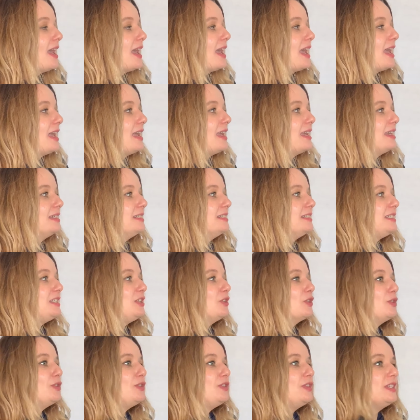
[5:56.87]
And, you
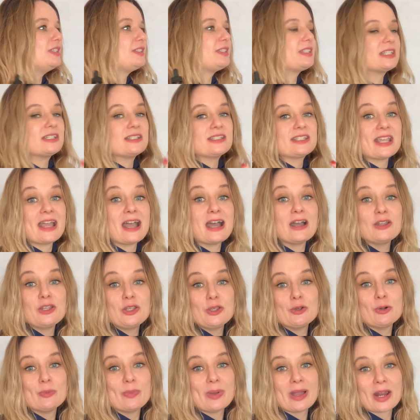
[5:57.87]
know, this can tell
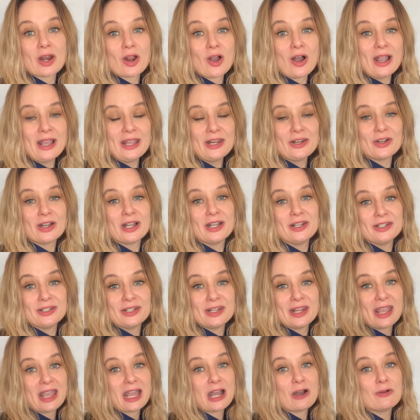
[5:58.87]
you about iodine and
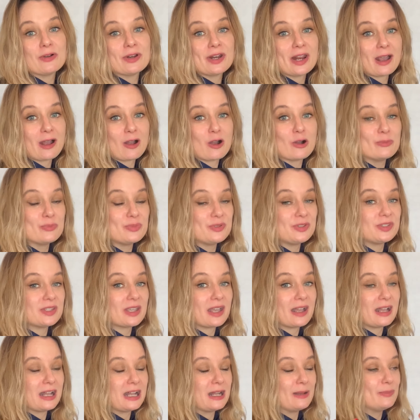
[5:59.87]
how it helps
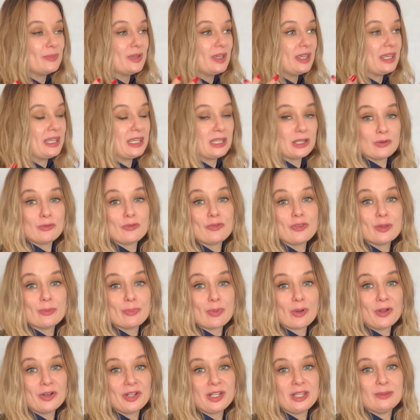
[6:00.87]
um, heal the
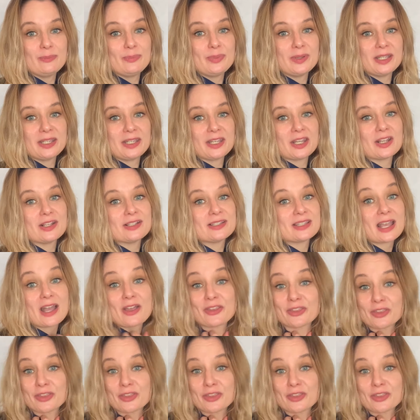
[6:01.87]
body because our